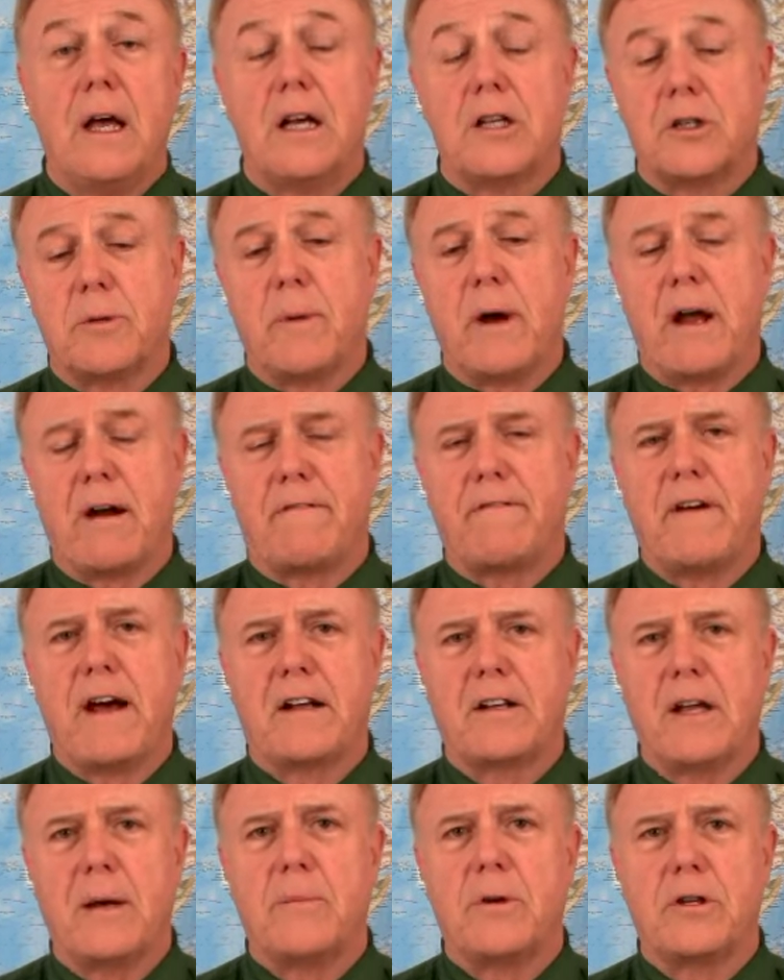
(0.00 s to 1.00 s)
As a matter of
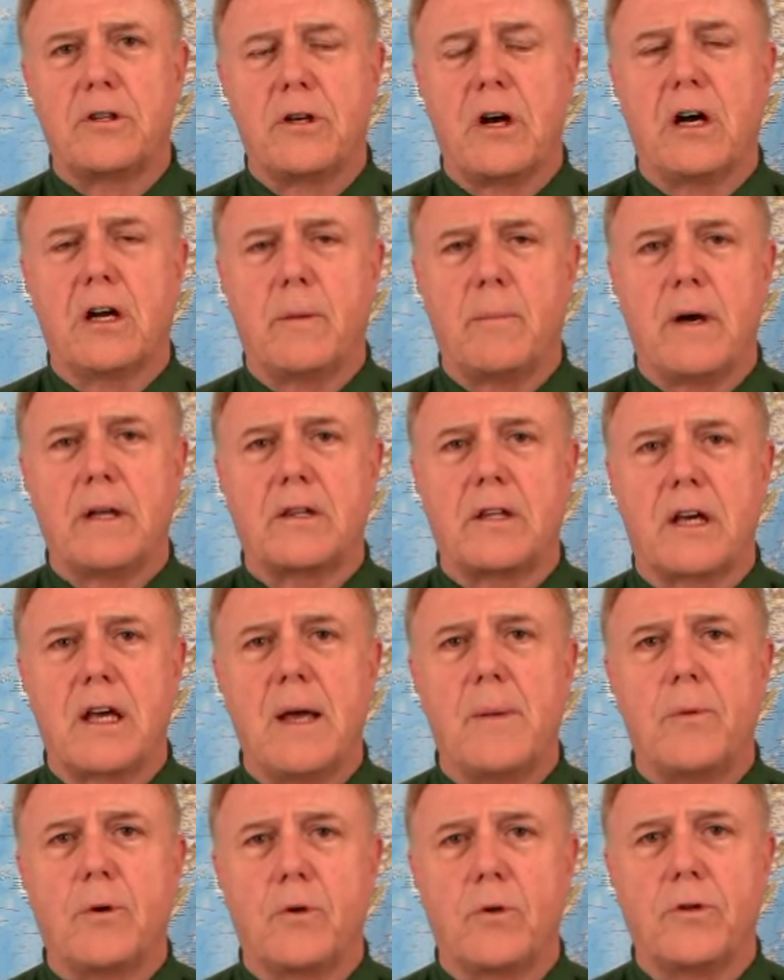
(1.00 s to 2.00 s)
fact, I'm going to talk about the
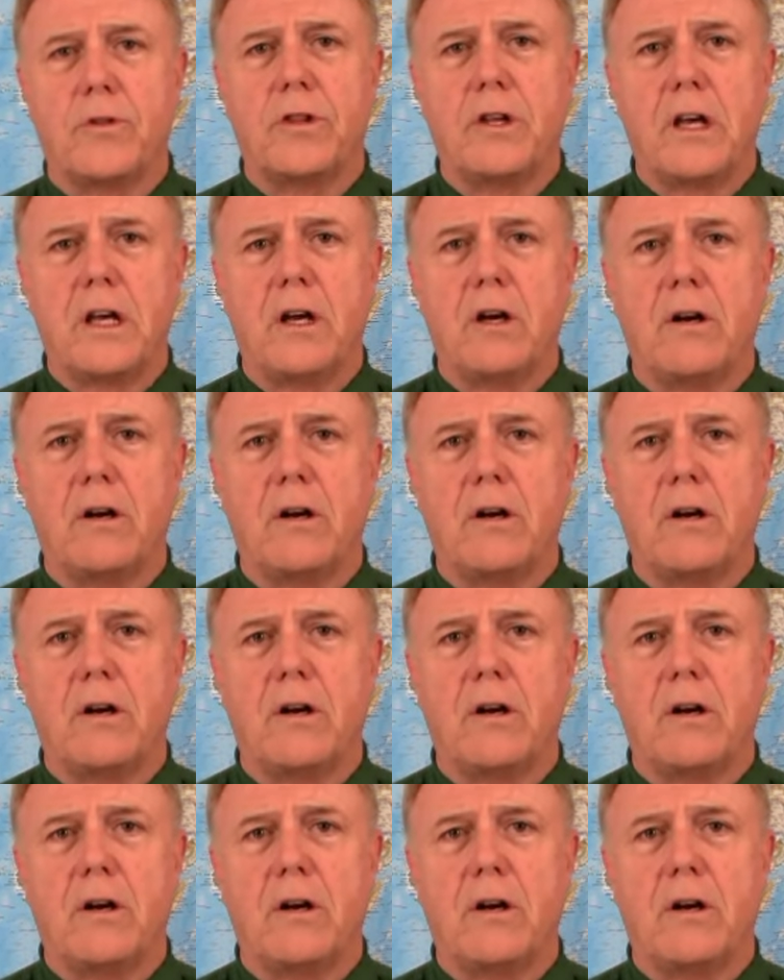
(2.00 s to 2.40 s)
chemical thing